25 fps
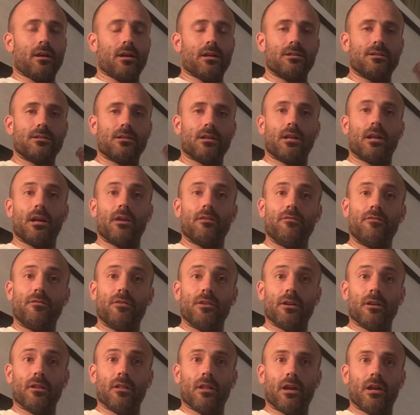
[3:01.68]
I said I
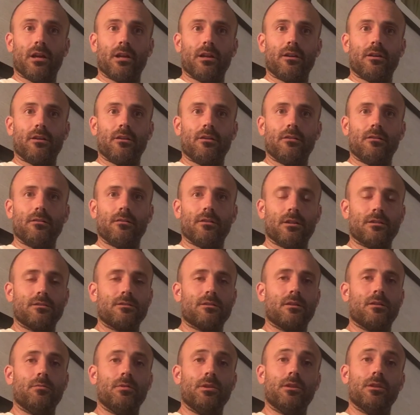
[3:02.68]
feel like, that's
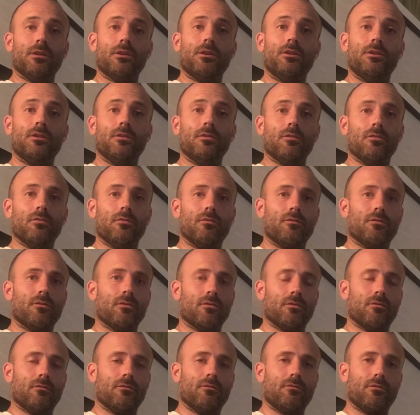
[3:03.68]
going to be the cue
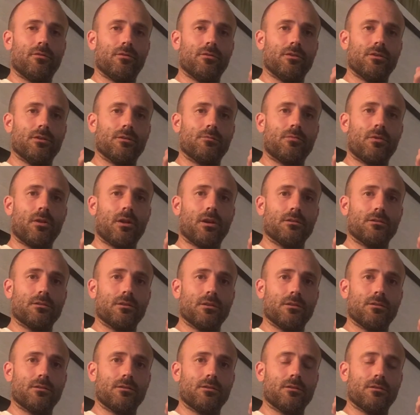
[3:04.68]
for this
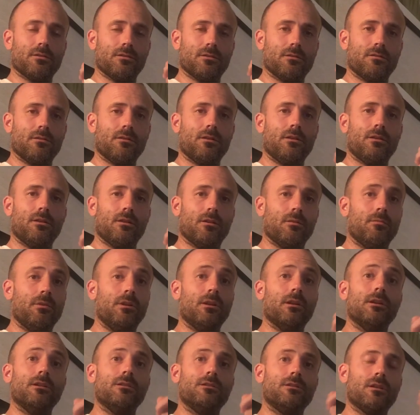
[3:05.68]
process, because it'll be
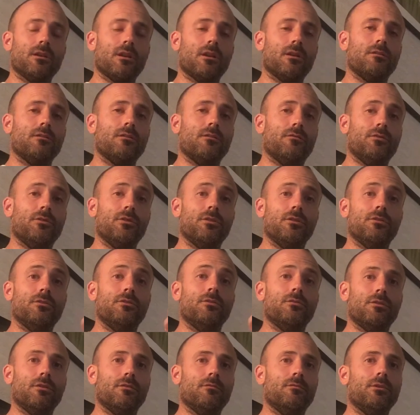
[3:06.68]
nice that if you can
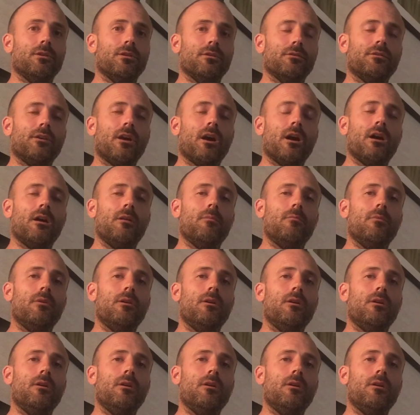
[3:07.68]
do it in real time.